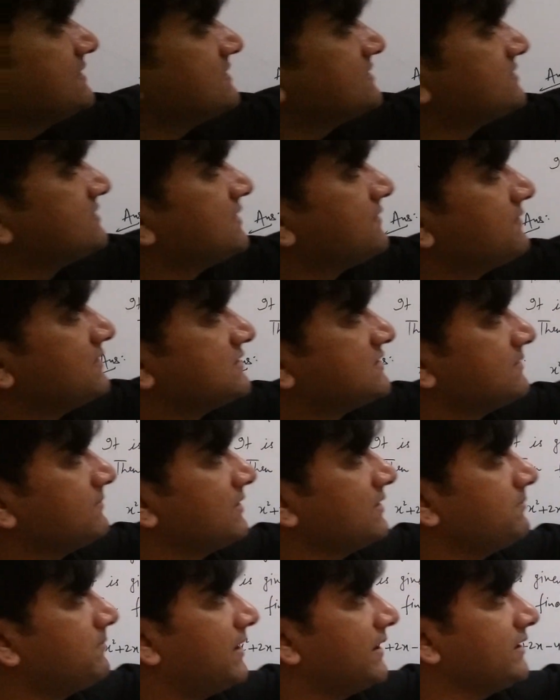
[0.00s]
is
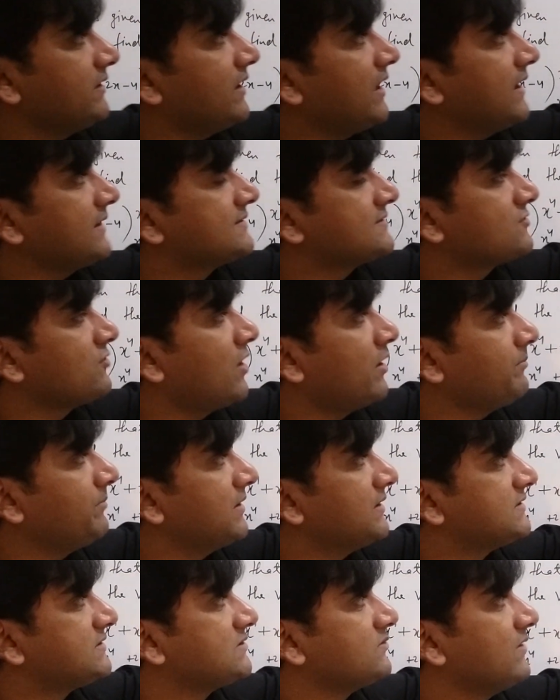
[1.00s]
divisible by x squared
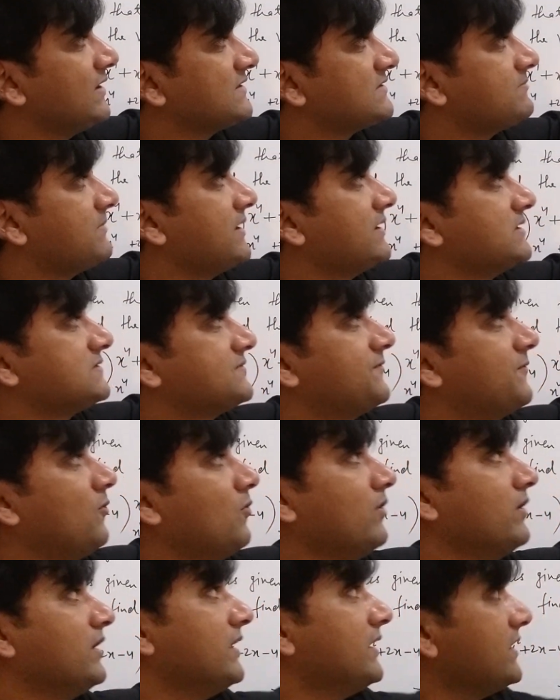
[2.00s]
plus 2x minus
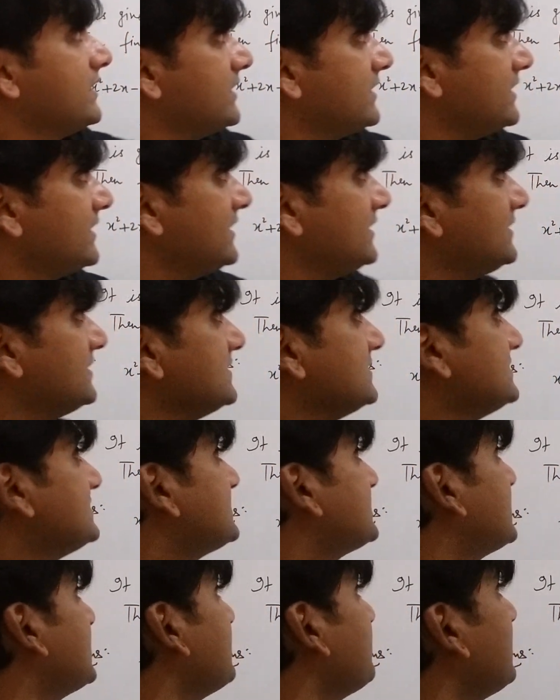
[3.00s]
4. It
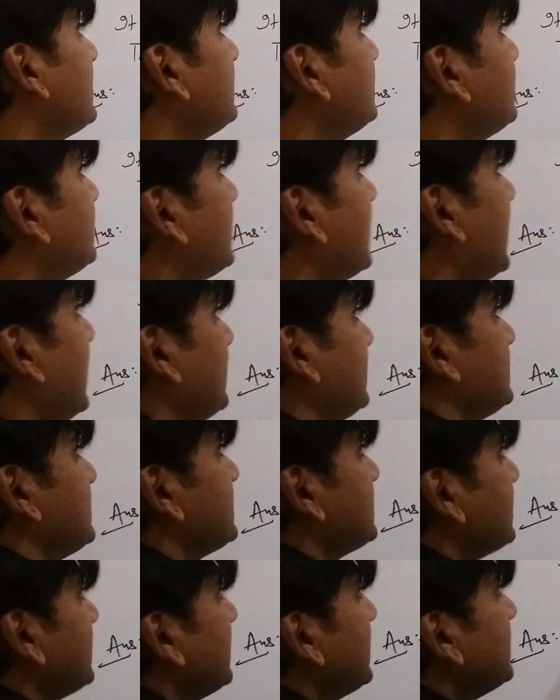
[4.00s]
is given
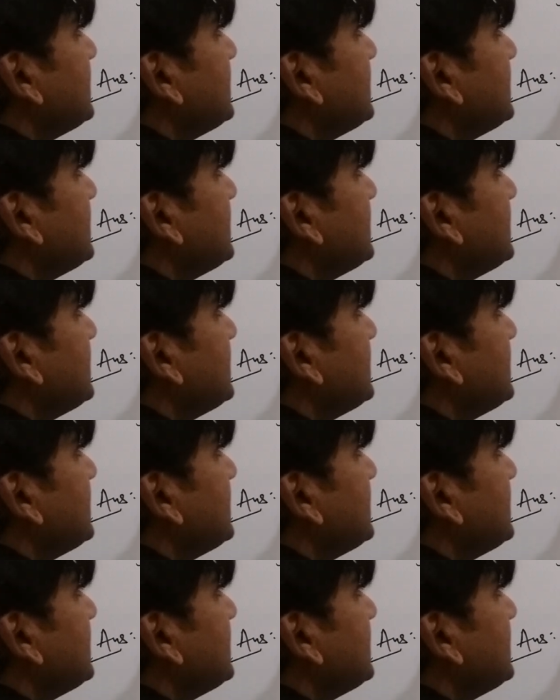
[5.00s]
that